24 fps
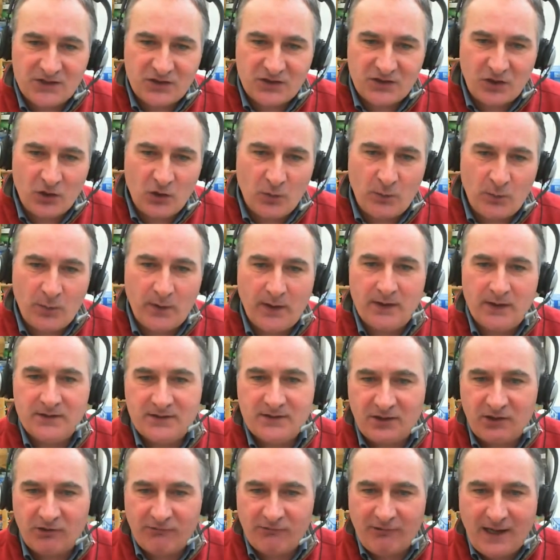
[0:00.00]
Scoopit
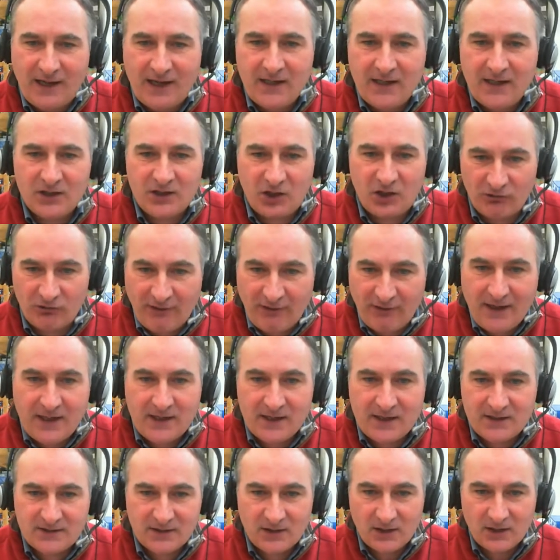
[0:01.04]
to
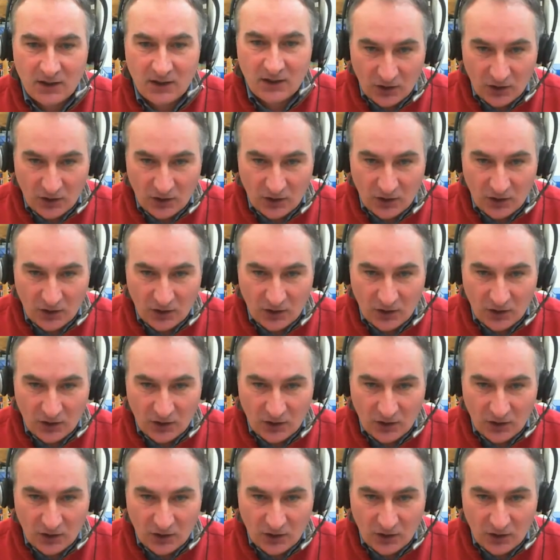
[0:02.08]
curate